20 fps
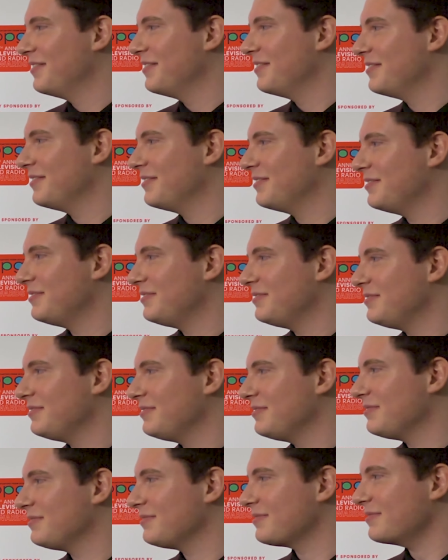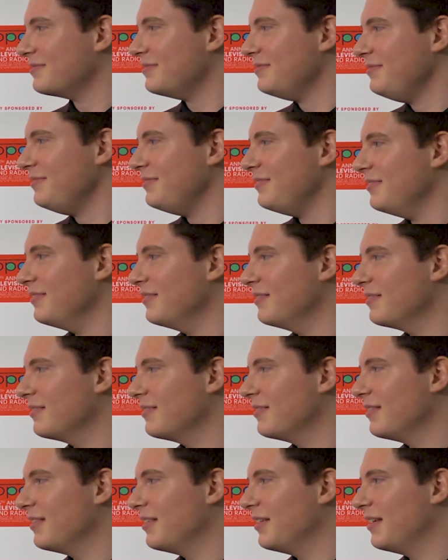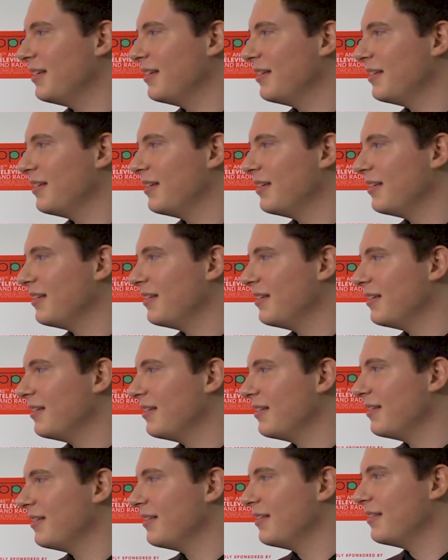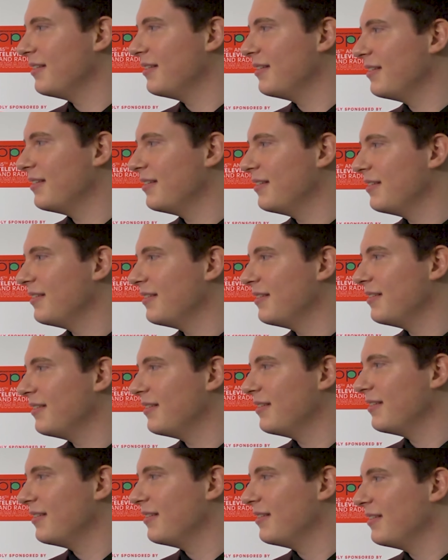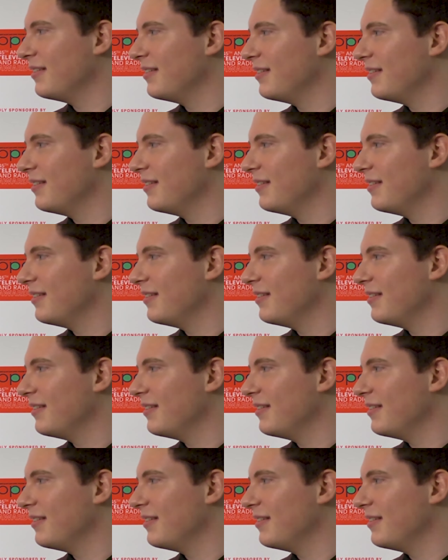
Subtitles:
The person shown says nothing.